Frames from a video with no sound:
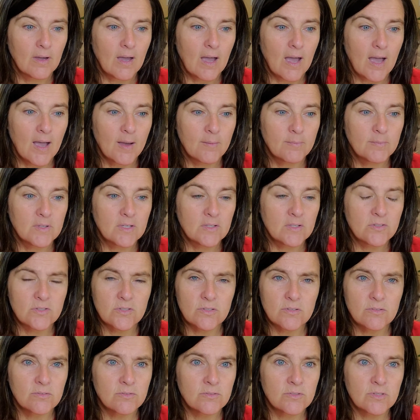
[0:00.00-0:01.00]
I'm
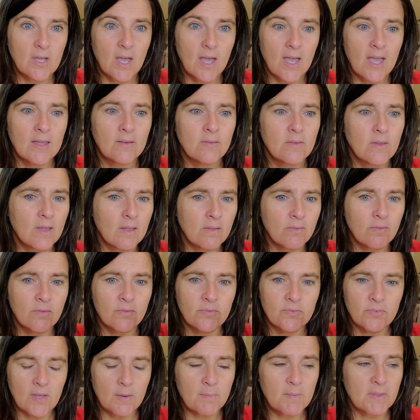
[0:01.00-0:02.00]
just so, and
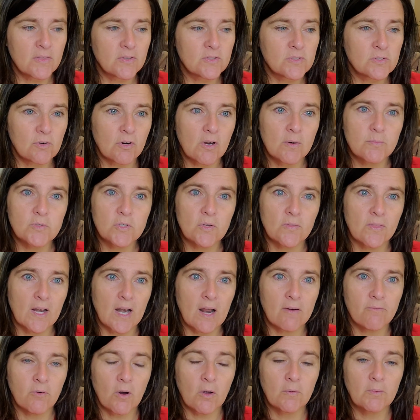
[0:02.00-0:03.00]
and some of the scripture that
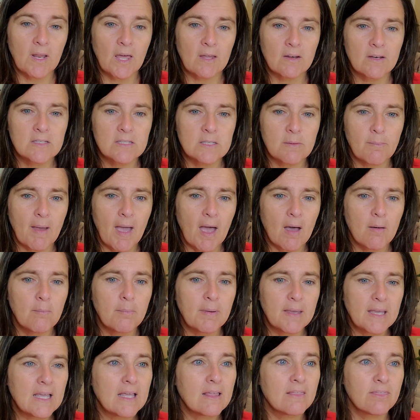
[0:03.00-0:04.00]
I've wrote down is about
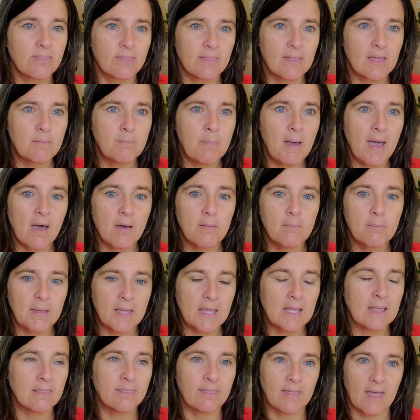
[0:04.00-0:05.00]
being about
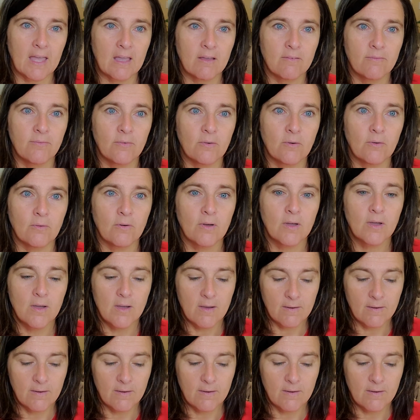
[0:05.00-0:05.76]
being thankful.